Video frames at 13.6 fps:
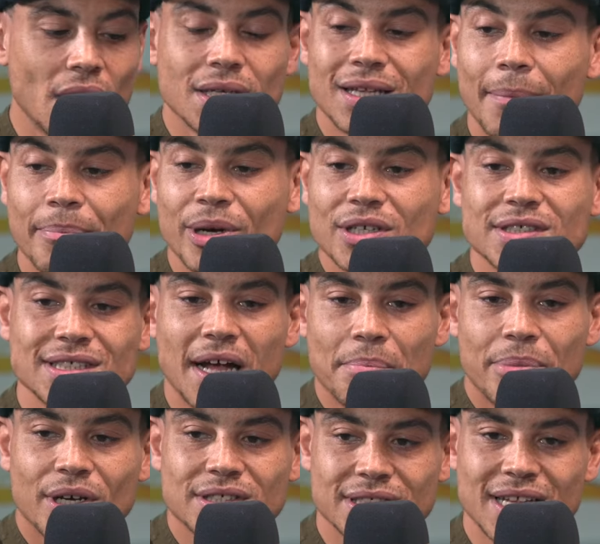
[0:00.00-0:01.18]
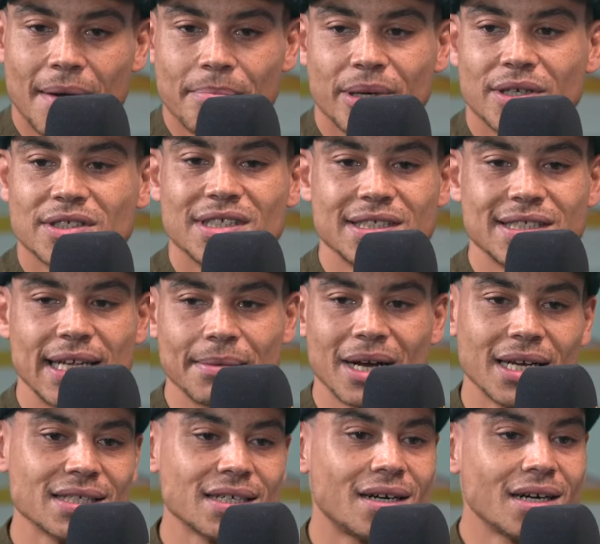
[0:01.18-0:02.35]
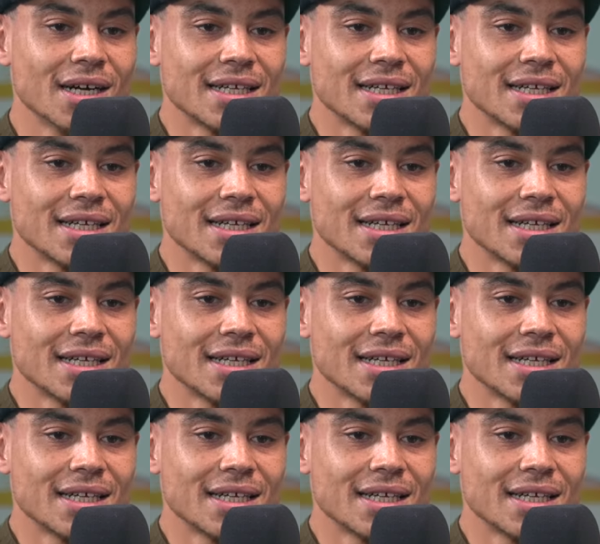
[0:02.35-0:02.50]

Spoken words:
that person is Liam Gallagher.